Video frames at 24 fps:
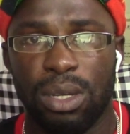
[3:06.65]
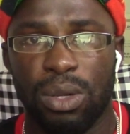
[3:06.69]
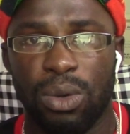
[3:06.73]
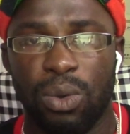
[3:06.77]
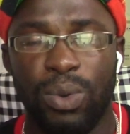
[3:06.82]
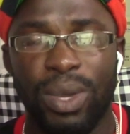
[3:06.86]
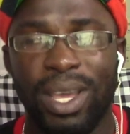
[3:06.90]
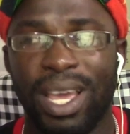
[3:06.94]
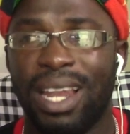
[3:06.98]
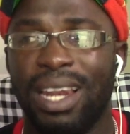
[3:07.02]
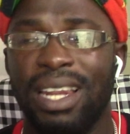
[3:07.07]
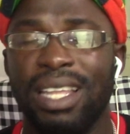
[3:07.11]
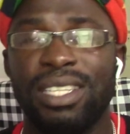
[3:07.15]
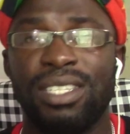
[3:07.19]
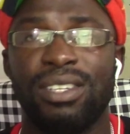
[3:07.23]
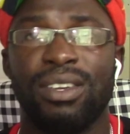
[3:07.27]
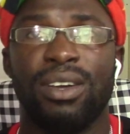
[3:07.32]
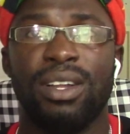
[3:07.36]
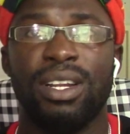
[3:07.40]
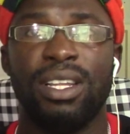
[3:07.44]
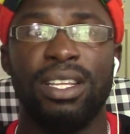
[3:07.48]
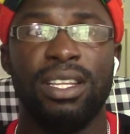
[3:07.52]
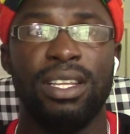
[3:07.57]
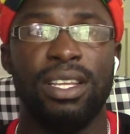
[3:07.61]
We are
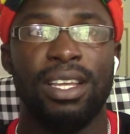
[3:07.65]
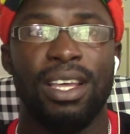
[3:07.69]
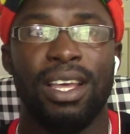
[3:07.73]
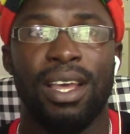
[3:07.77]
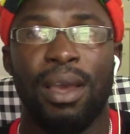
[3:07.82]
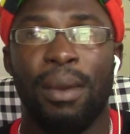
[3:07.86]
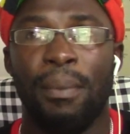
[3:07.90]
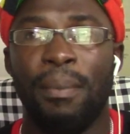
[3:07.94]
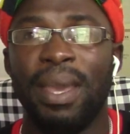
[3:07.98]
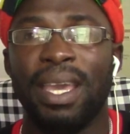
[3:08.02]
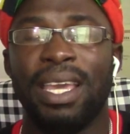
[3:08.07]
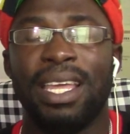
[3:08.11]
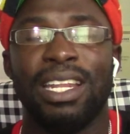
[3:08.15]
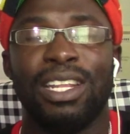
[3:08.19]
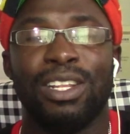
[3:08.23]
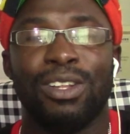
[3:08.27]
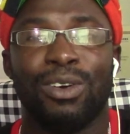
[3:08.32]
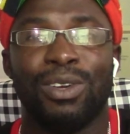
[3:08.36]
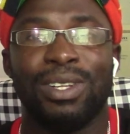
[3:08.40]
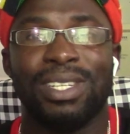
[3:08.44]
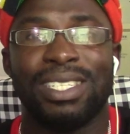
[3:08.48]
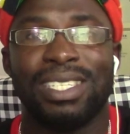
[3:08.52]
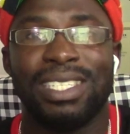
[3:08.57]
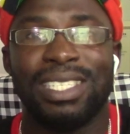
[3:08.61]
literally making it
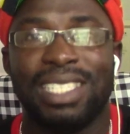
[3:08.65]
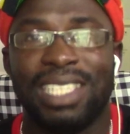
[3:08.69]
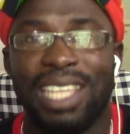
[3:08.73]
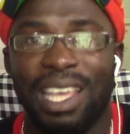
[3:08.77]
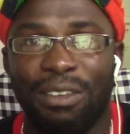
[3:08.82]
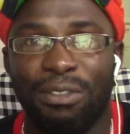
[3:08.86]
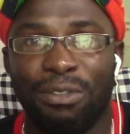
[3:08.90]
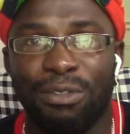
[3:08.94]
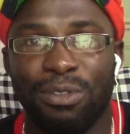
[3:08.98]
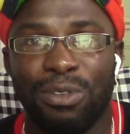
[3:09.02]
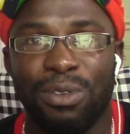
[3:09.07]
unsafe